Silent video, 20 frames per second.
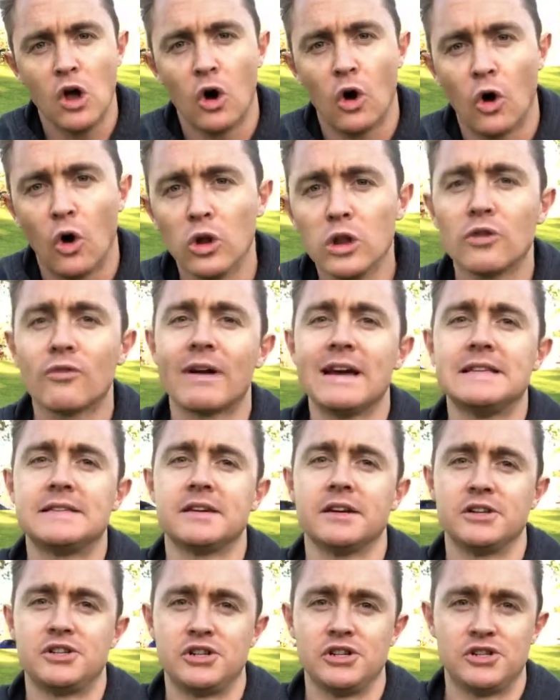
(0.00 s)
All the
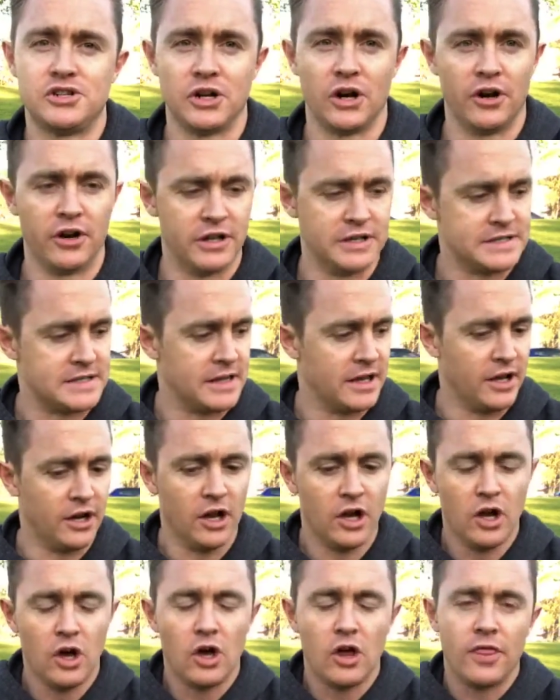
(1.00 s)
research has shown us that
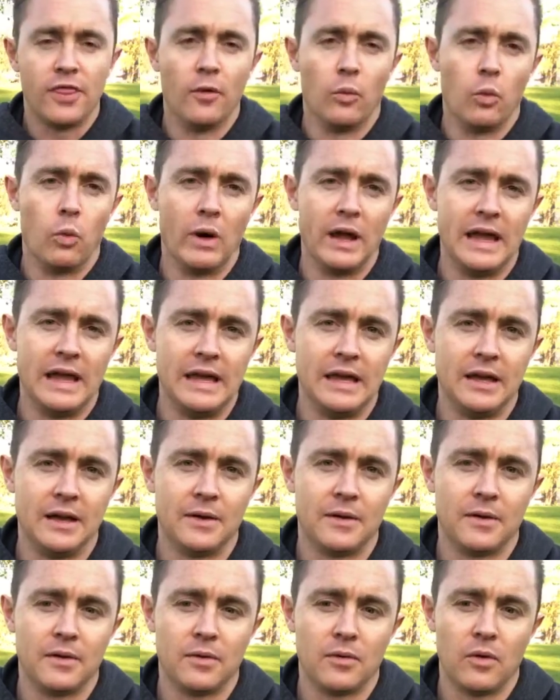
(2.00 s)
we
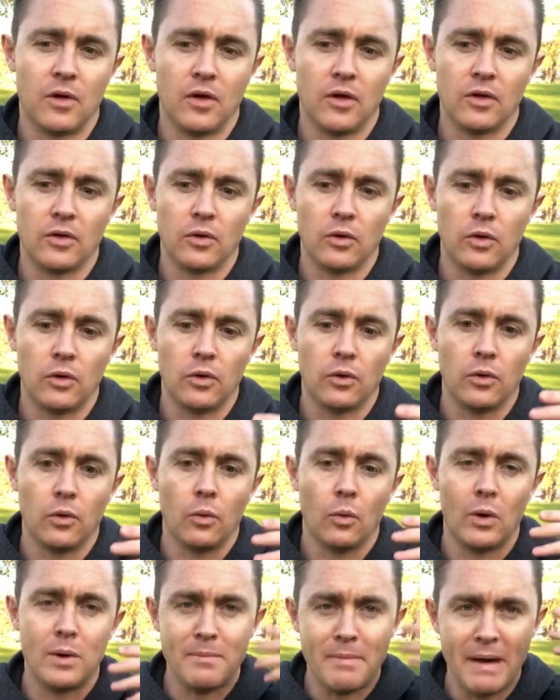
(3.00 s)

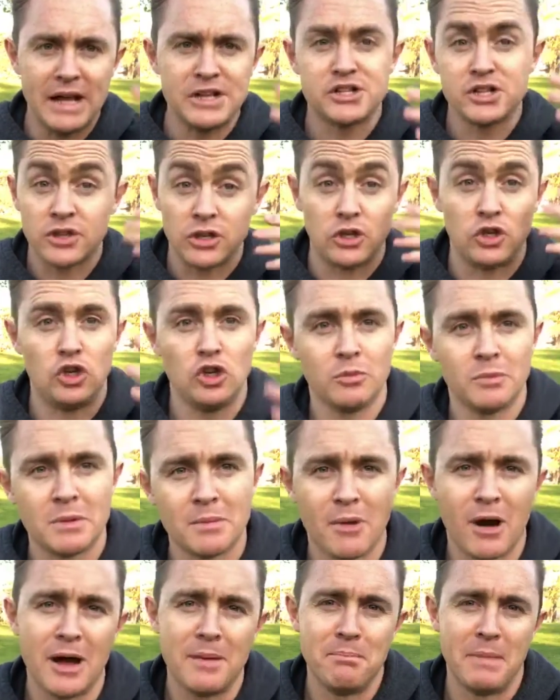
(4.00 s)
measure, the human
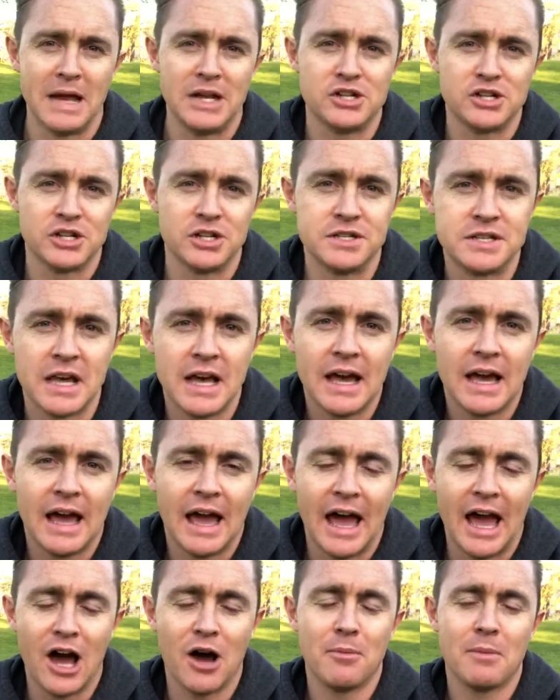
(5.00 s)
mind measures
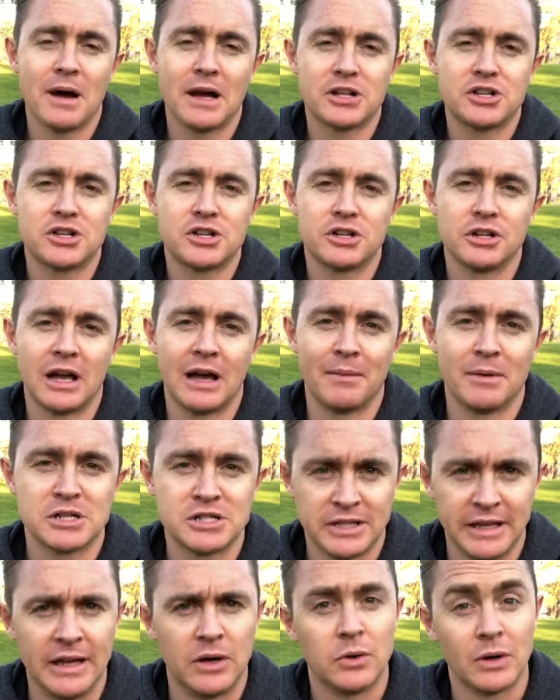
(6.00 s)
how much
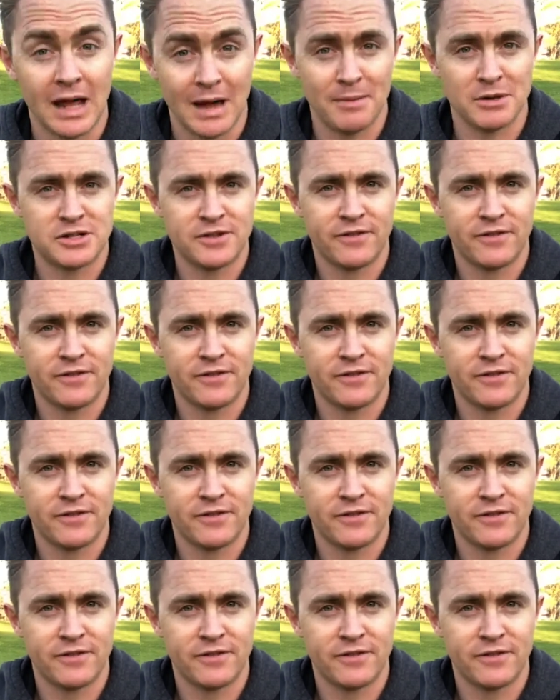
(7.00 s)
liquid, how much